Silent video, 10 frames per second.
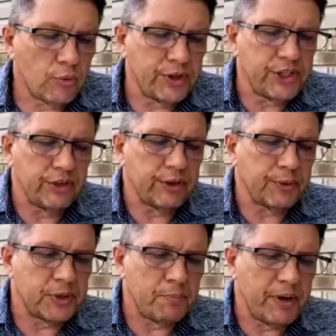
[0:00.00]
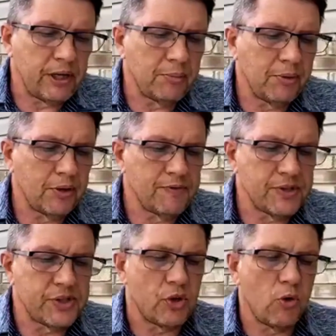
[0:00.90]
We're dealing with the parable of the
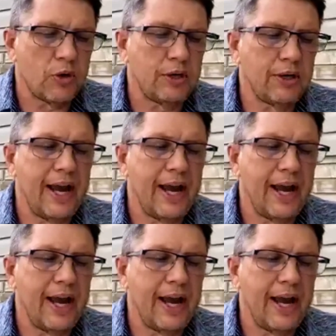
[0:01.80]
sower.